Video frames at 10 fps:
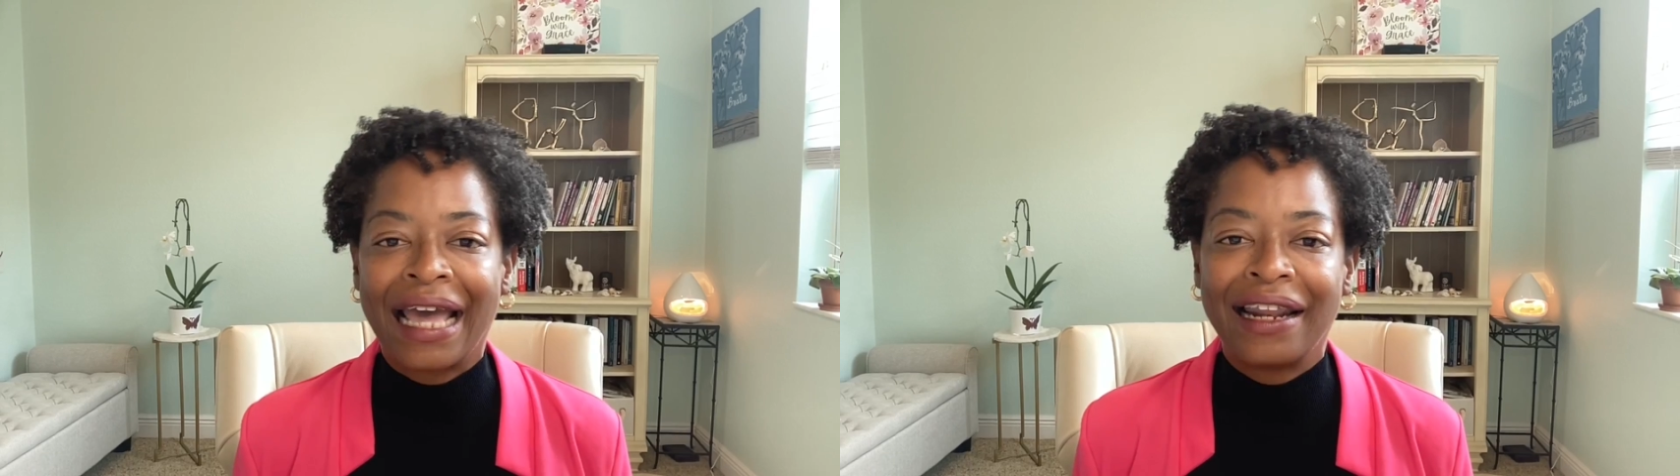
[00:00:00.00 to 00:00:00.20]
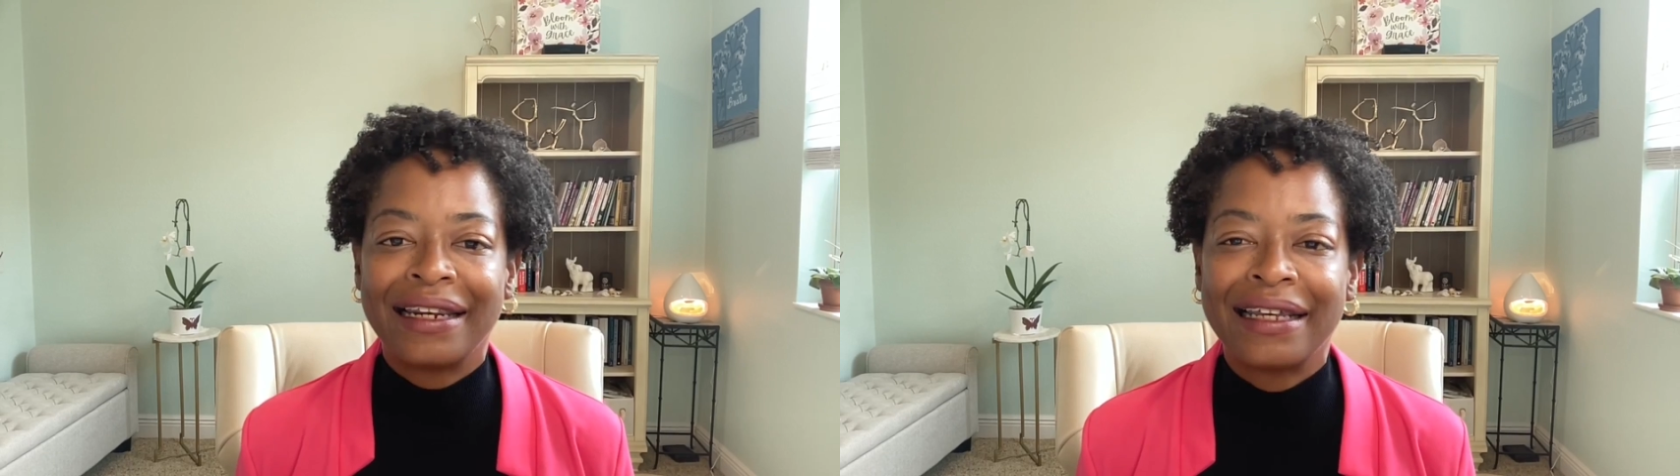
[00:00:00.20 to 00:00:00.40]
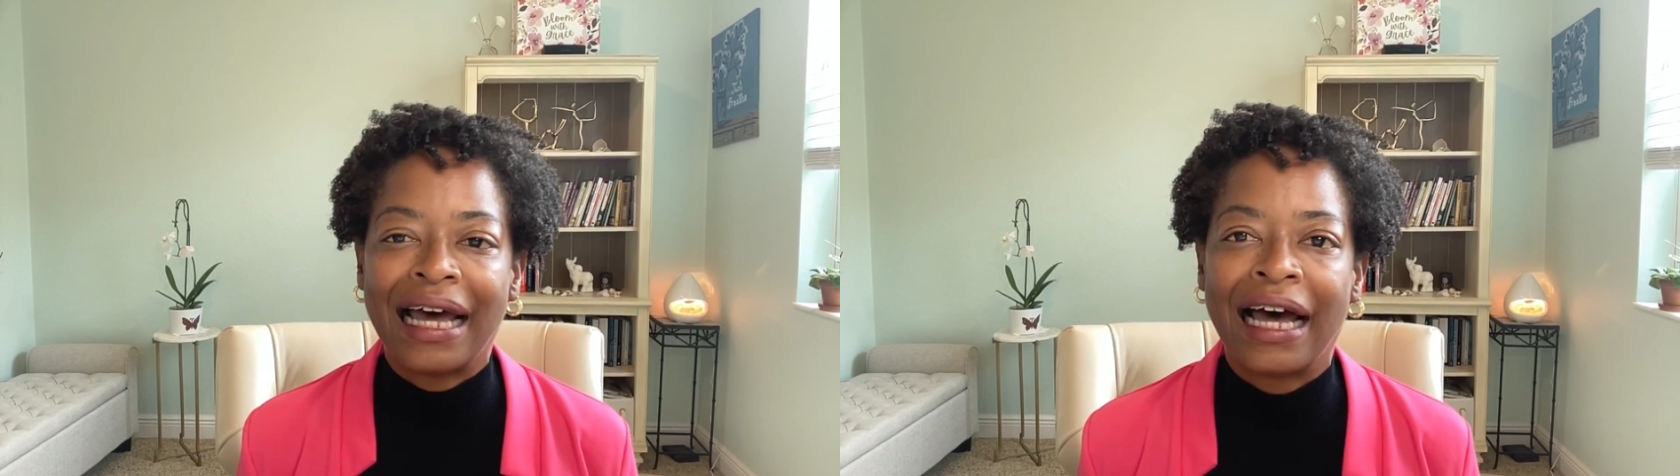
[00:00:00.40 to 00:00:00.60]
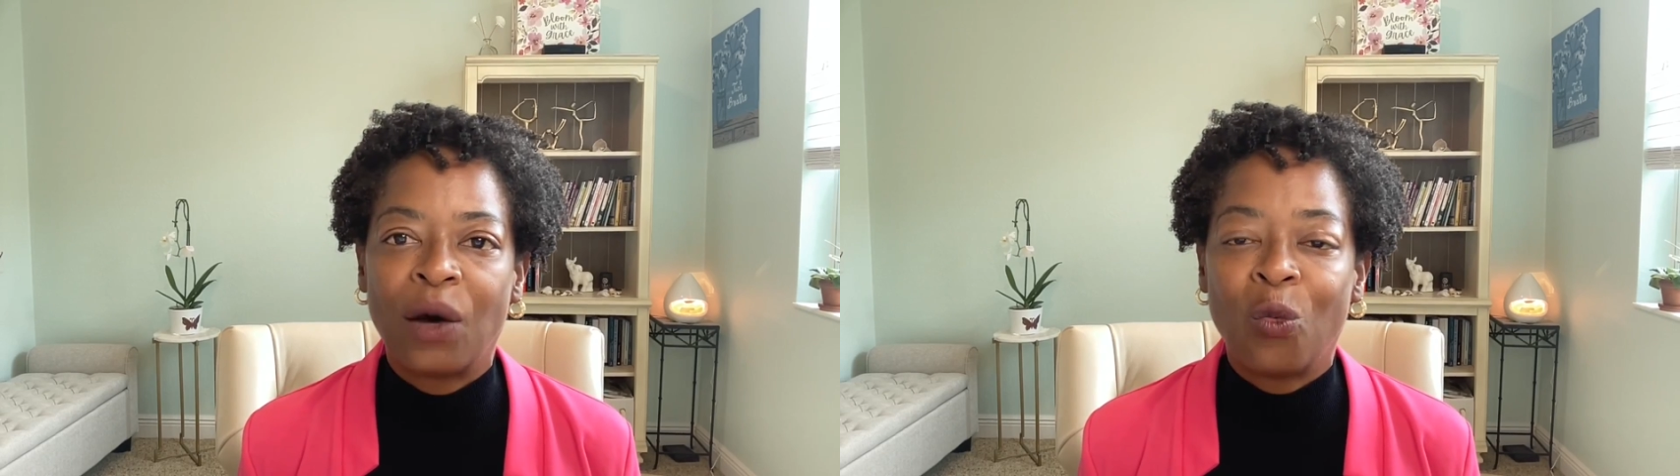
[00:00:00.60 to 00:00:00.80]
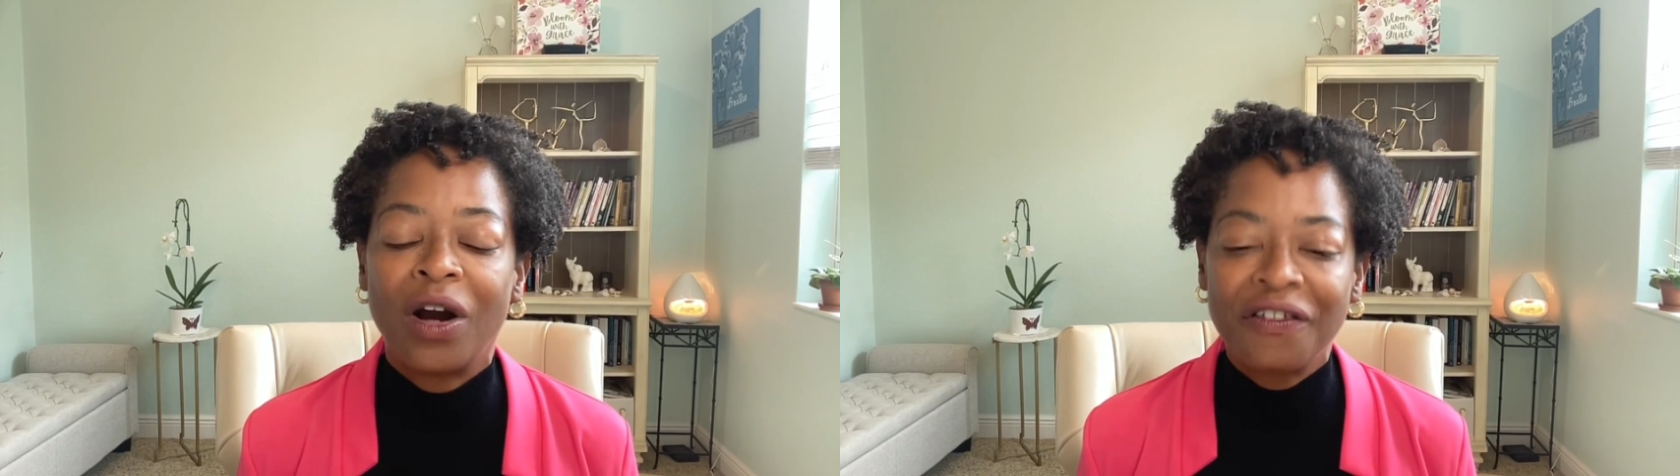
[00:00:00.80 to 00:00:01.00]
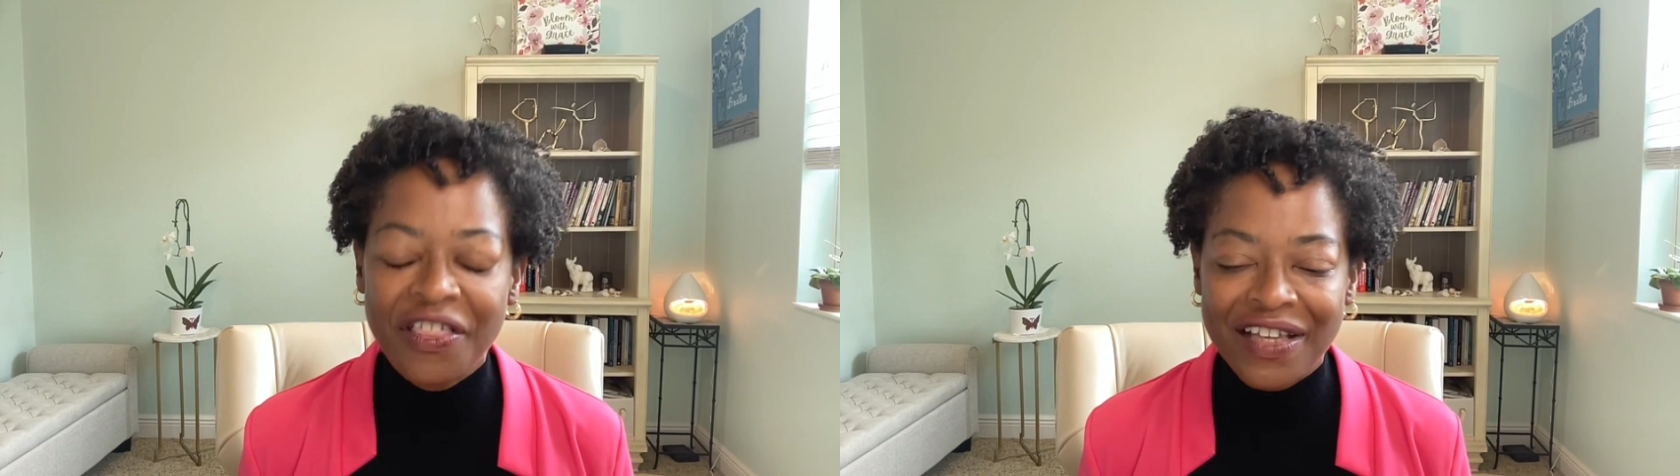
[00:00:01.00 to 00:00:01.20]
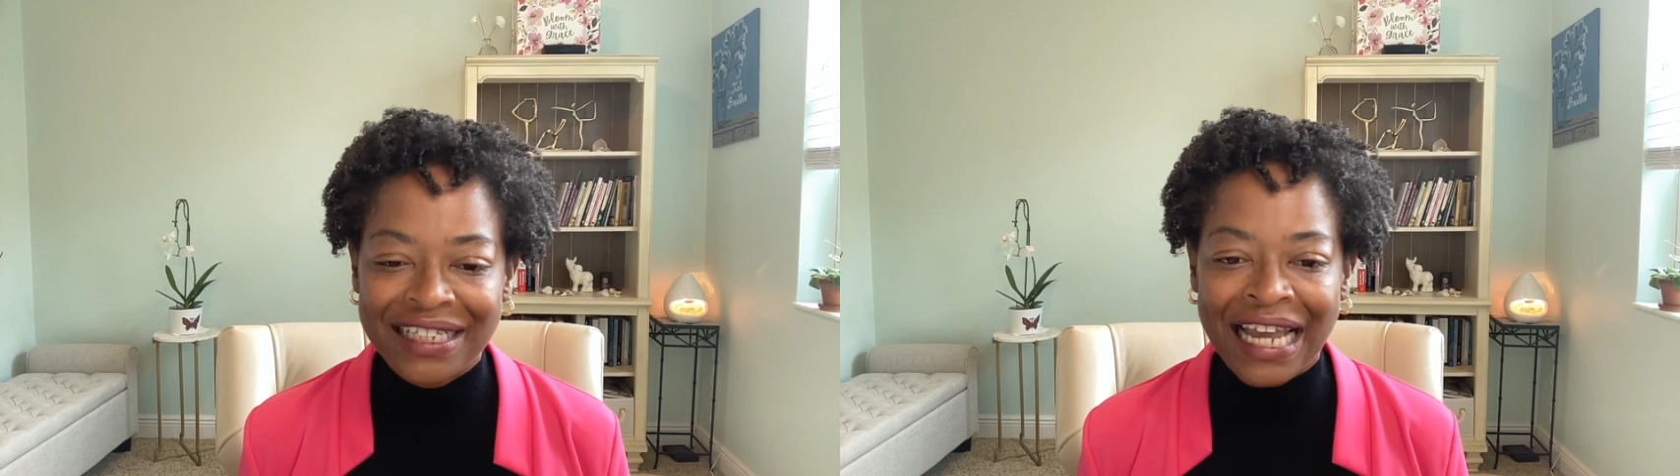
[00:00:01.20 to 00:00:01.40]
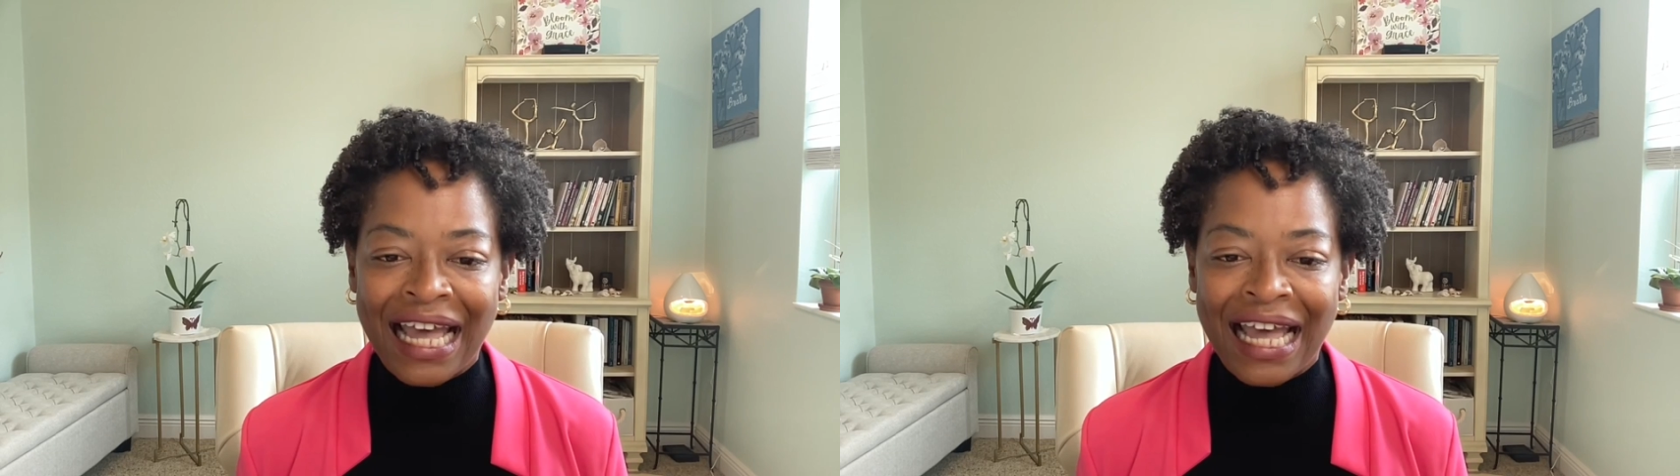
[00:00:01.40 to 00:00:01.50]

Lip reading: And one of the things that